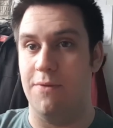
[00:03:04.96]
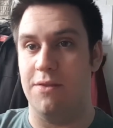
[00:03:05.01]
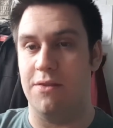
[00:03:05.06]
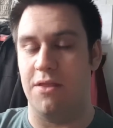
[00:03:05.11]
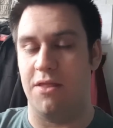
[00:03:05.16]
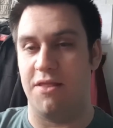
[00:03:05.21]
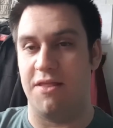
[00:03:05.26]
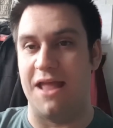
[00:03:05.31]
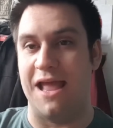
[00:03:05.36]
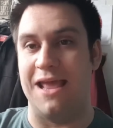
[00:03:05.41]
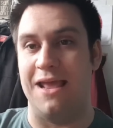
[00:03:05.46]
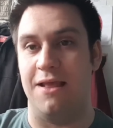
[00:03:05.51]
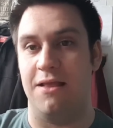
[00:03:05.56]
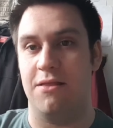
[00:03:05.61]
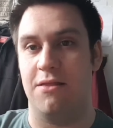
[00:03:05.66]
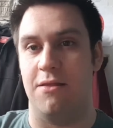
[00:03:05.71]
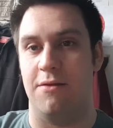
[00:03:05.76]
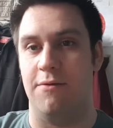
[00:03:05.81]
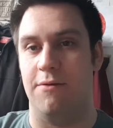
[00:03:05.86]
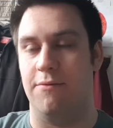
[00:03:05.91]
the
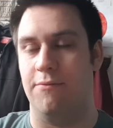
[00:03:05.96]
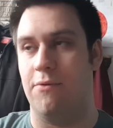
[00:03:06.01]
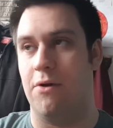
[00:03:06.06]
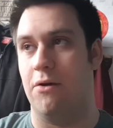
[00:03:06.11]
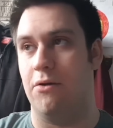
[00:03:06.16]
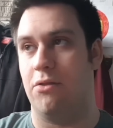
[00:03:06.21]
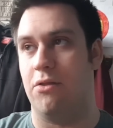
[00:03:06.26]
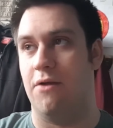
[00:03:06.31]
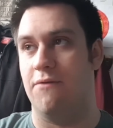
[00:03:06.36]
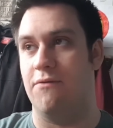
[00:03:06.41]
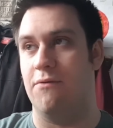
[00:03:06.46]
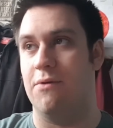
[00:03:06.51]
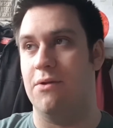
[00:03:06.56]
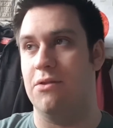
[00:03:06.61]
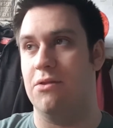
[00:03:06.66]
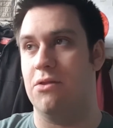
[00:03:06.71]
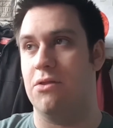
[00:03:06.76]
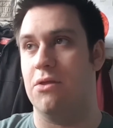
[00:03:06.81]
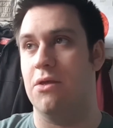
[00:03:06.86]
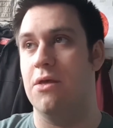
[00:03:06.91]
stakes, whilst other
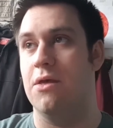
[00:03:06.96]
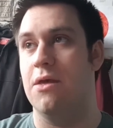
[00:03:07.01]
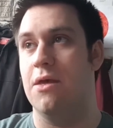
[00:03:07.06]
ones,